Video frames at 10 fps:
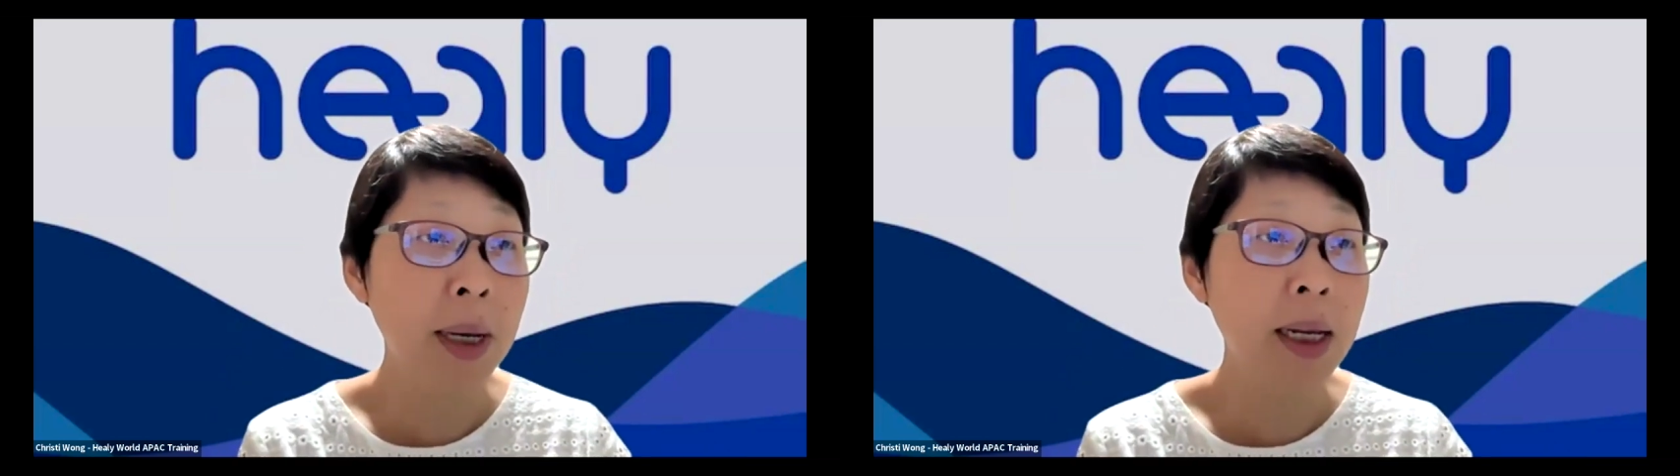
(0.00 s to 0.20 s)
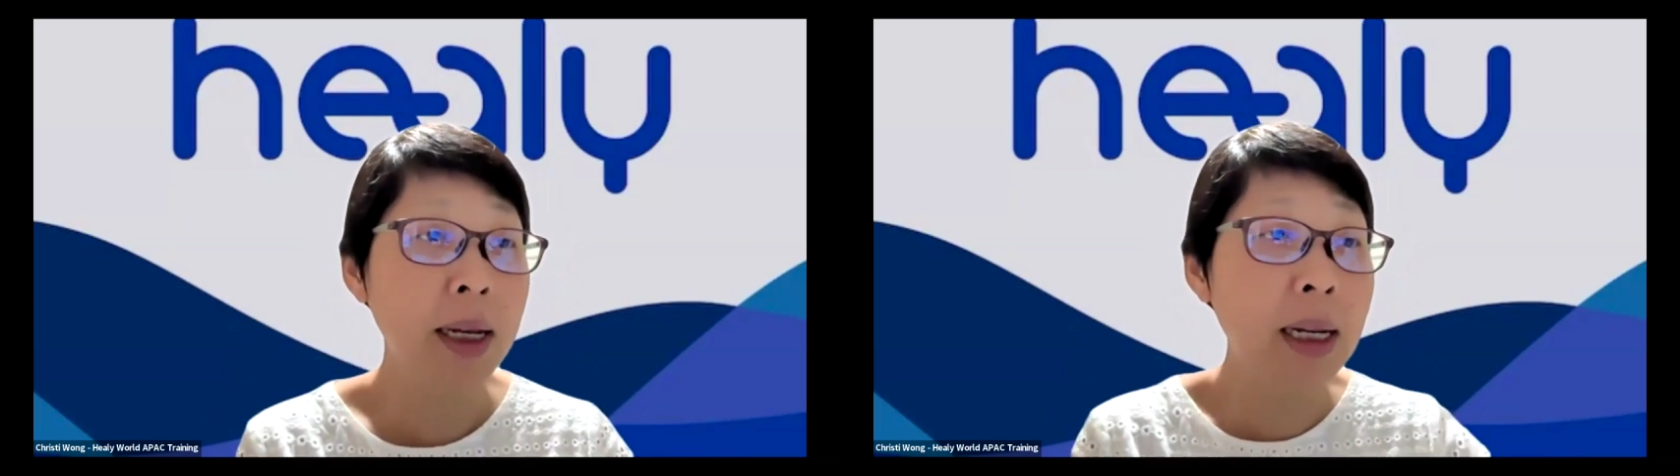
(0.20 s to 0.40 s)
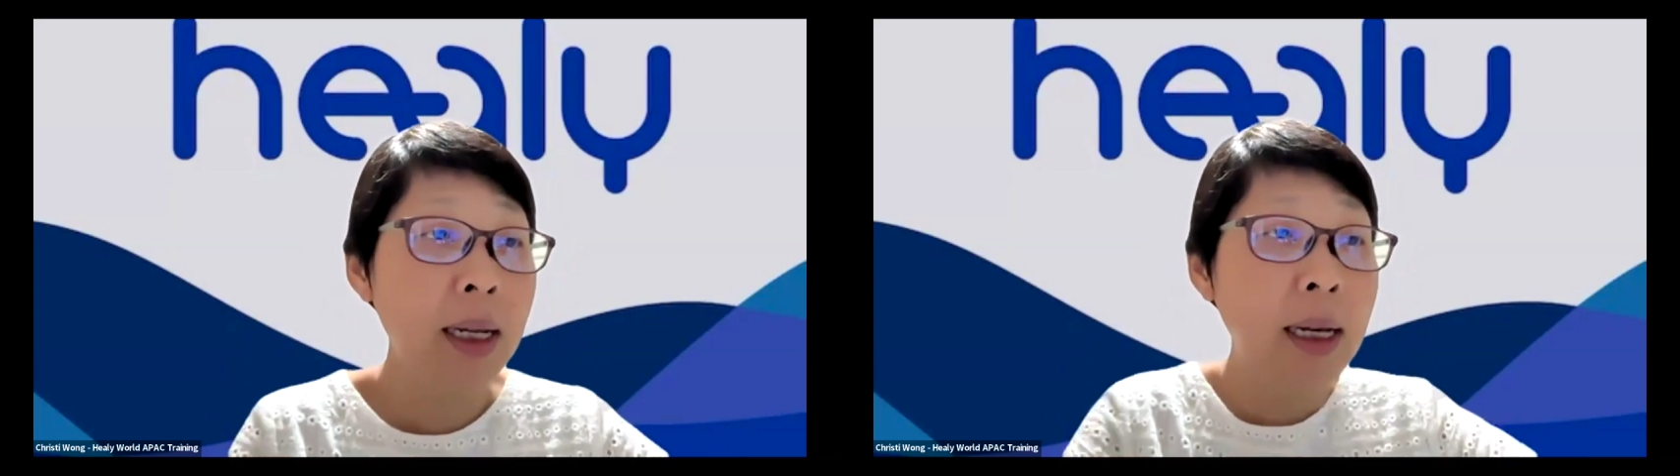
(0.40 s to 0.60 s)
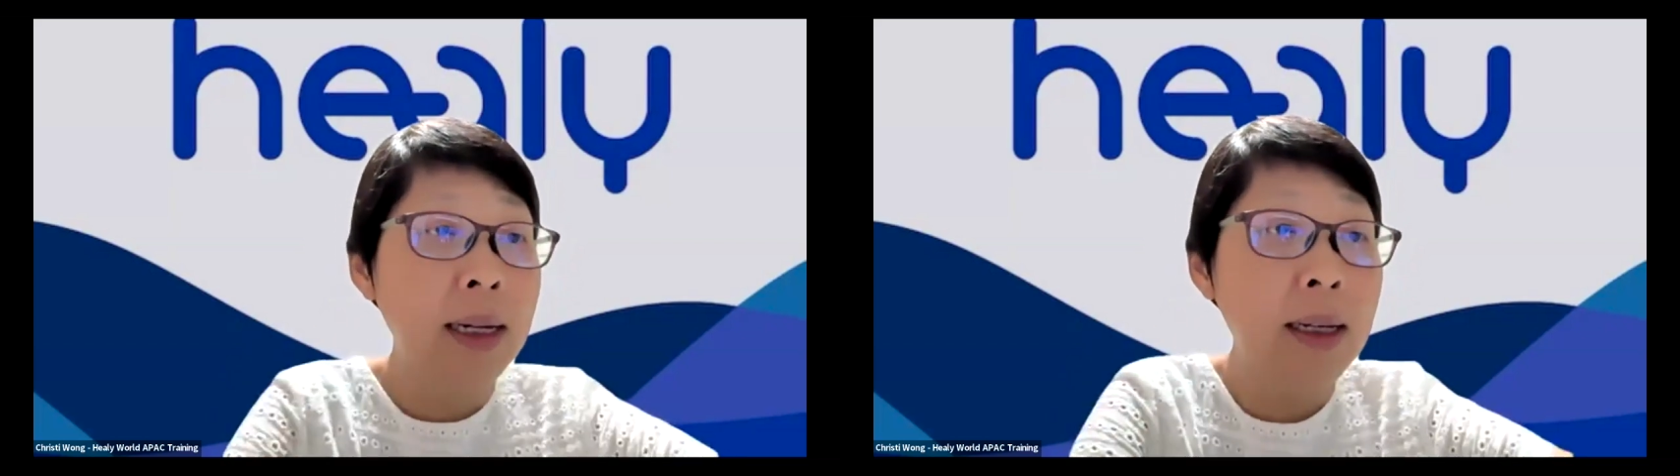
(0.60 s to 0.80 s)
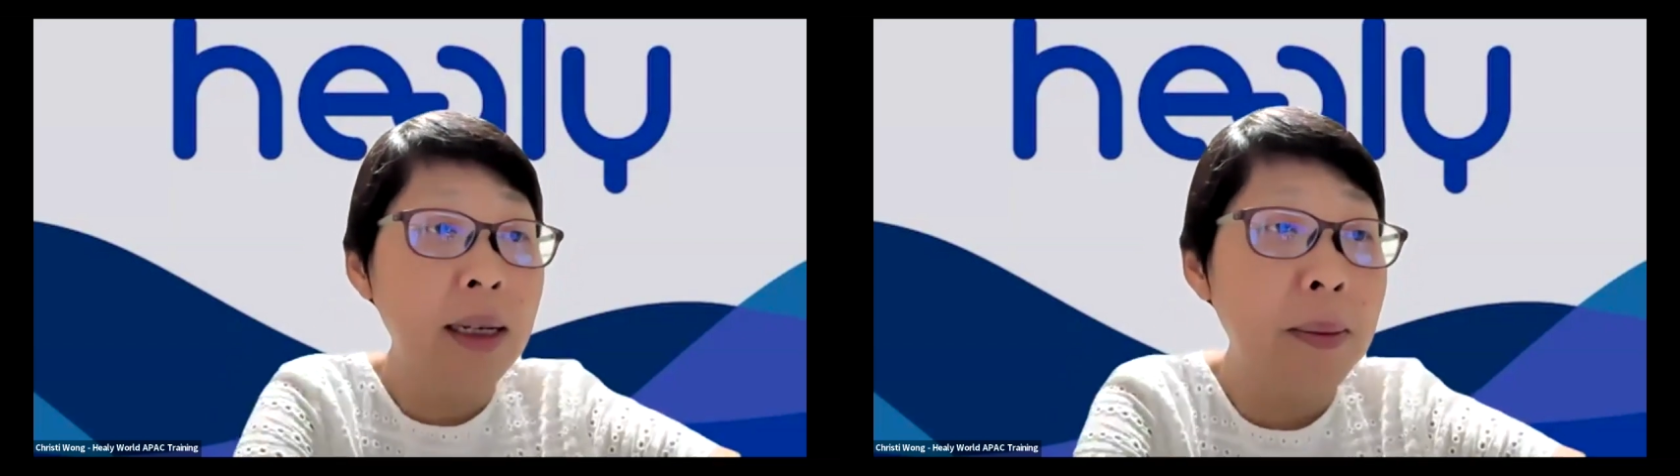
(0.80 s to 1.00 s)
McHealy
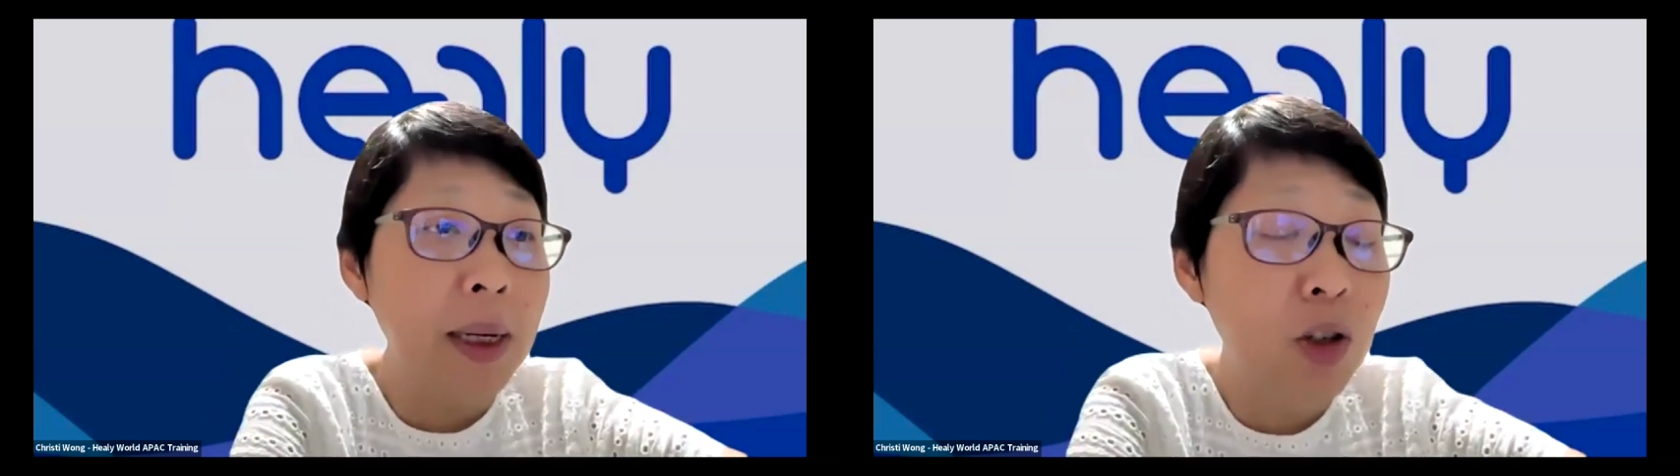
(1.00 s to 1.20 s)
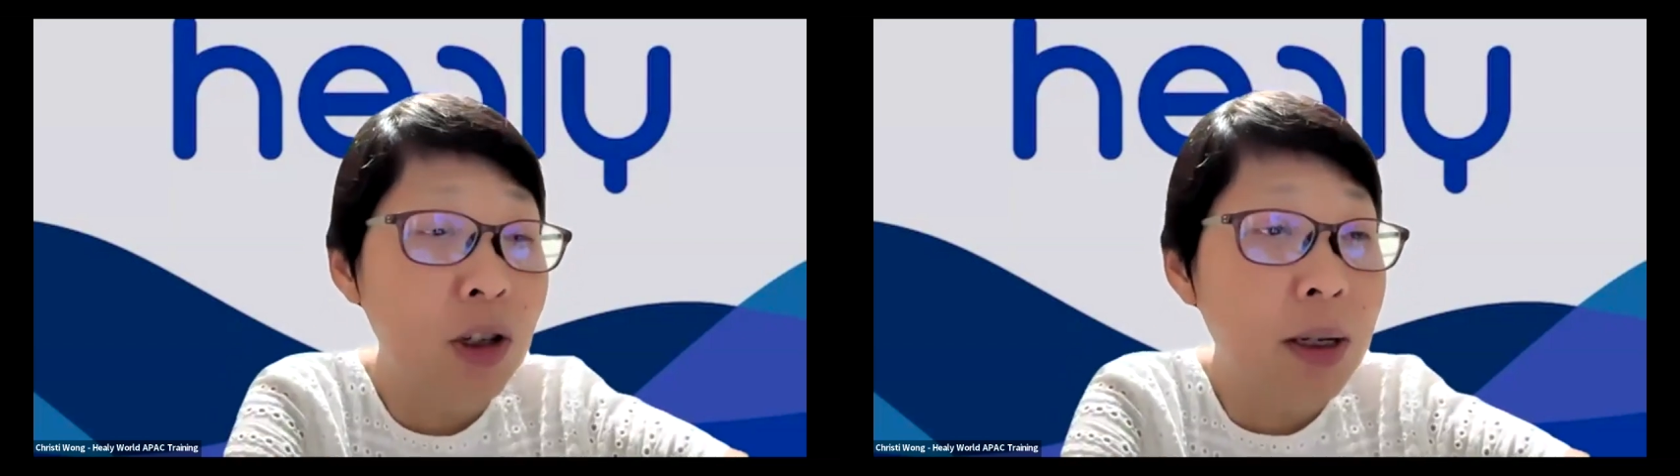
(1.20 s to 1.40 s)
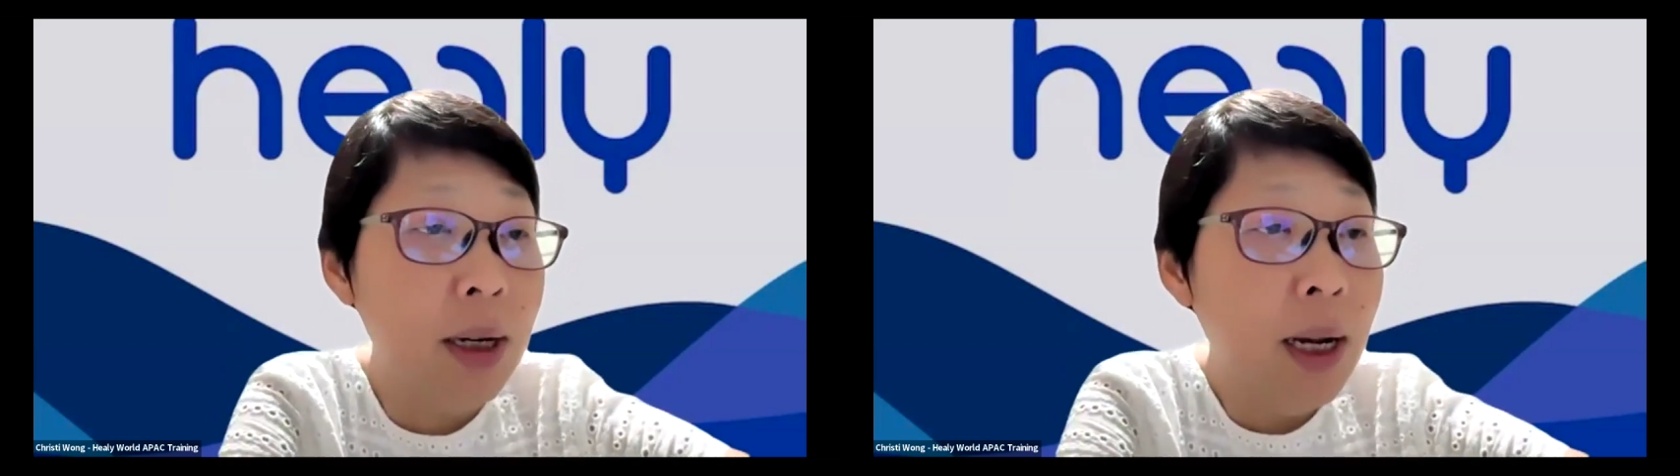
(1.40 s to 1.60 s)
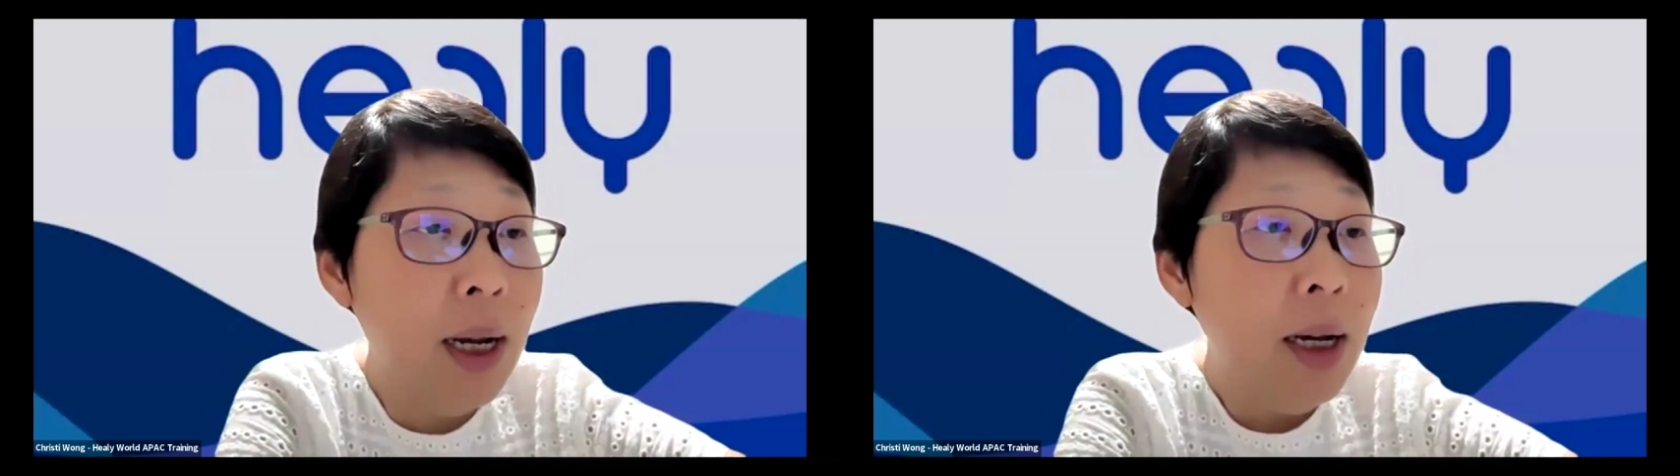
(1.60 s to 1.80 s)
under dementia.